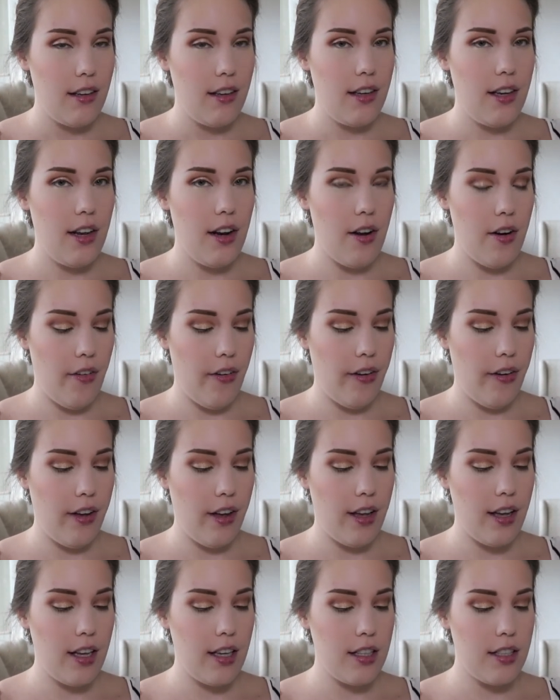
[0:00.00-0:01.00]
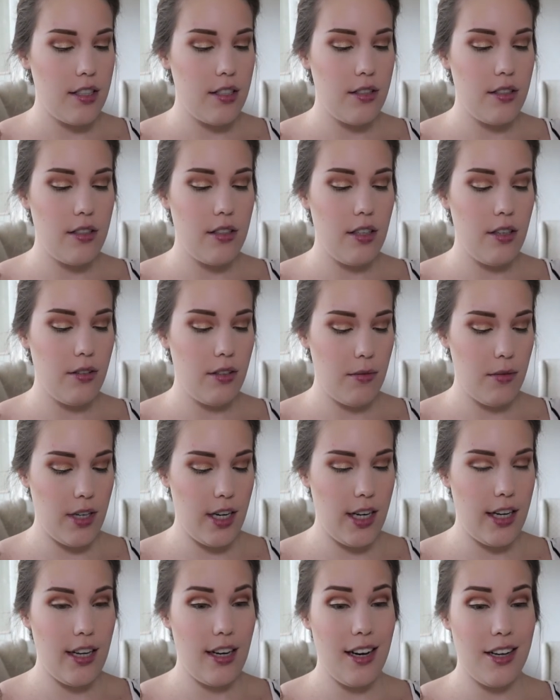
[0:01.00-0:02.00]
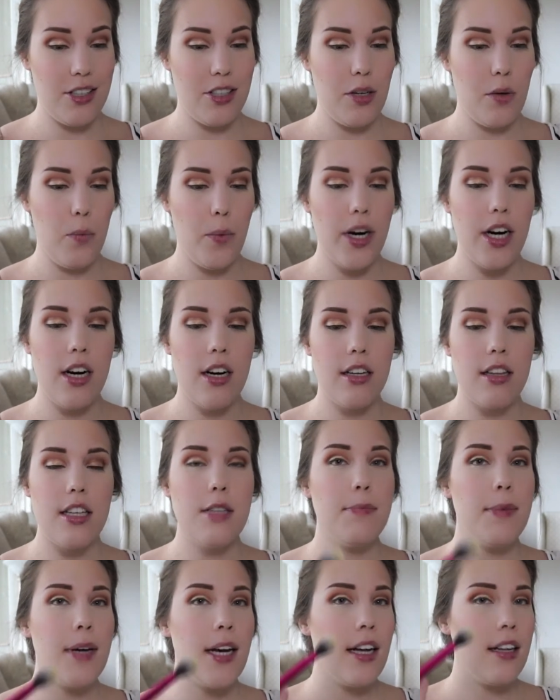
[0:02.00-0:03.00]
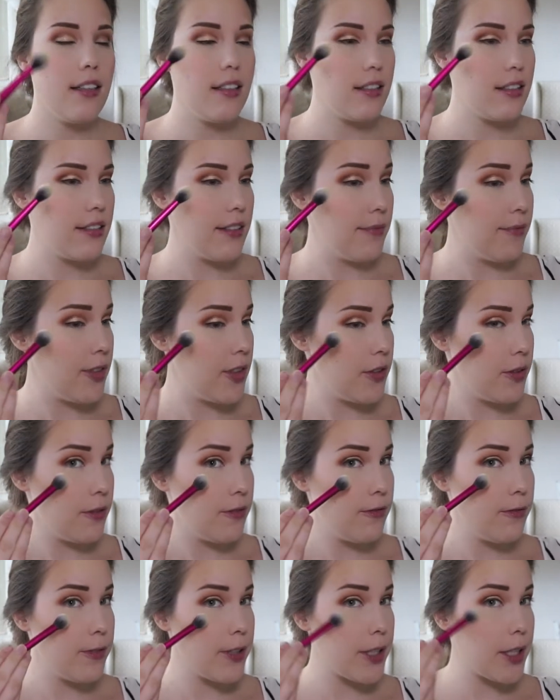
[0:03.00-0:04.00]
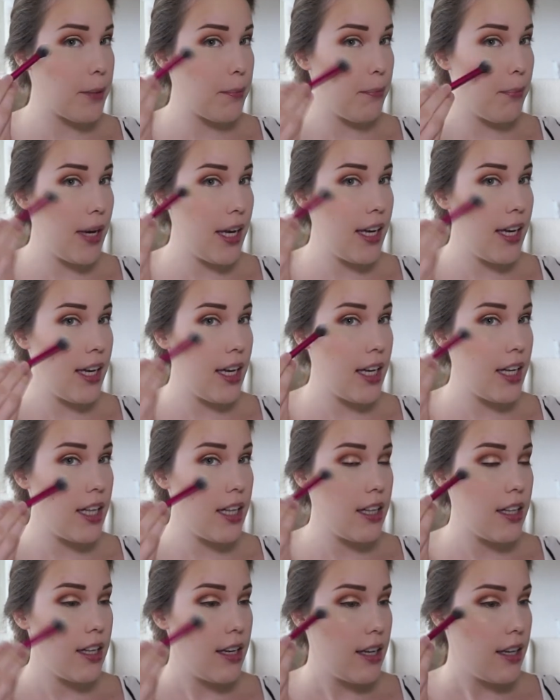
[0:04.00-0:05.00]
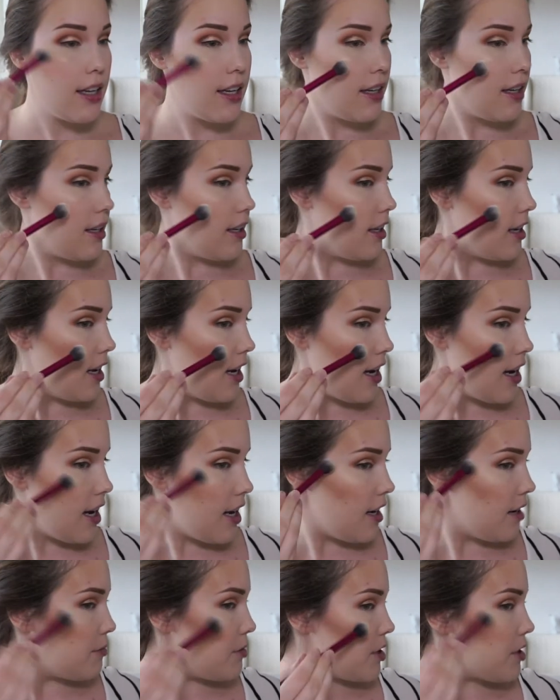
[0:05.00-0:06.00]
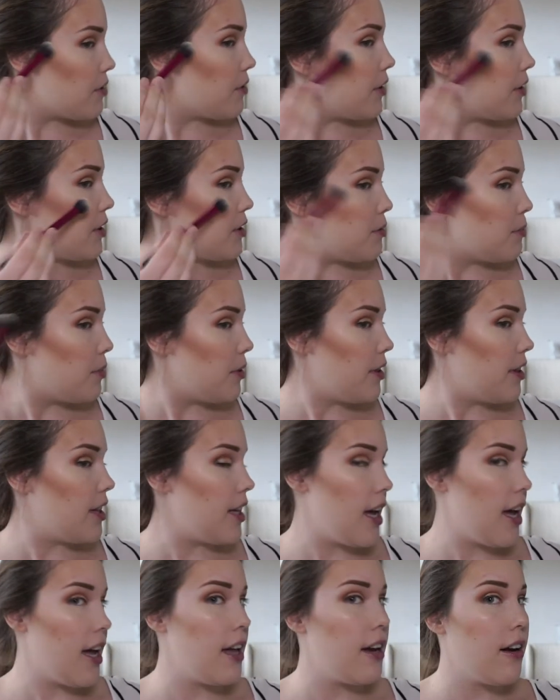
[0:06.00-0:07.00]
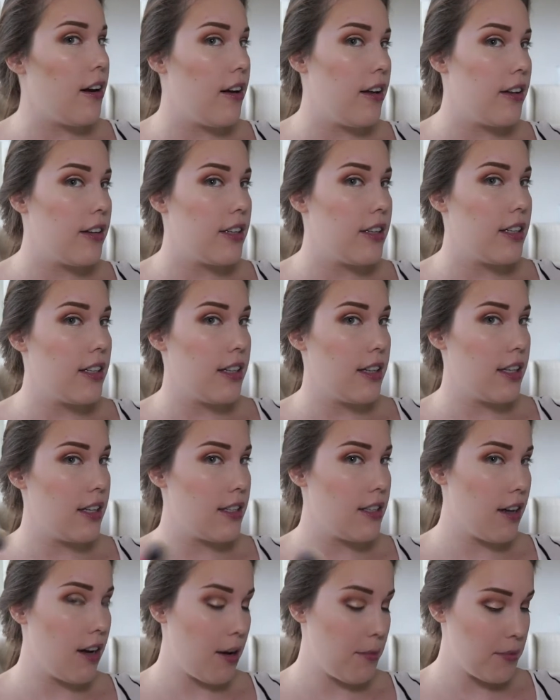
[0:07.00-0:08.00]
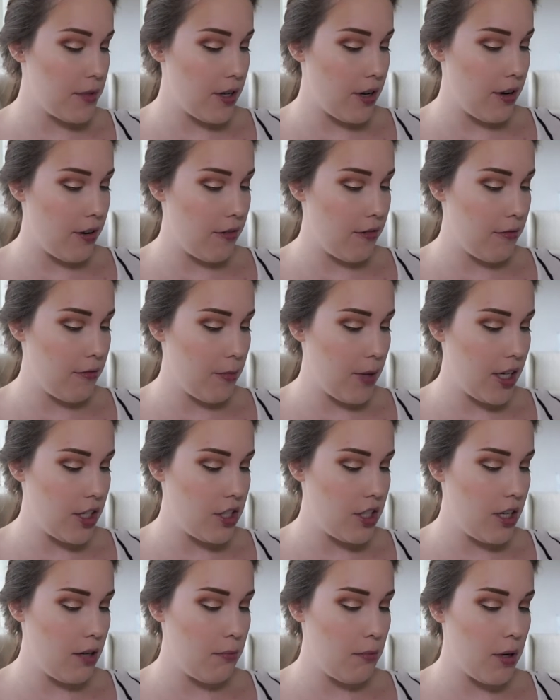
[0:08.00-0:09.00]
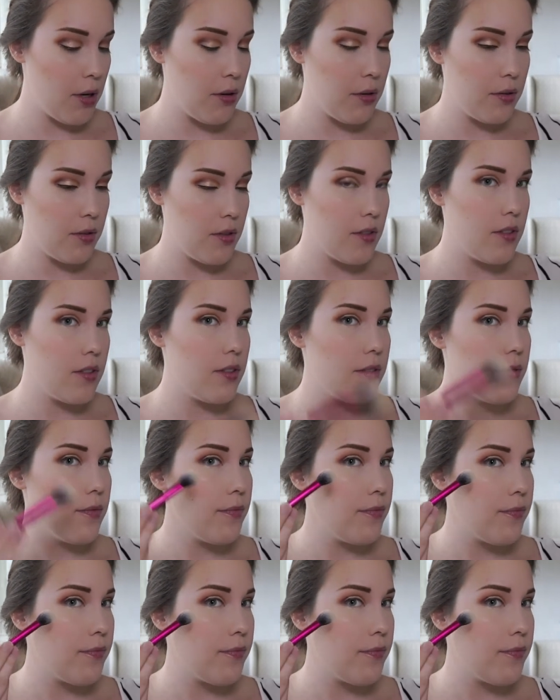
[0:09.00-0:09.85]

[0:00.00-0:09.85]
you know, it's the only one I can actually wear out of this palette because I'm so freaking pale. And I'm just going to put that on the tops of my cheekbones.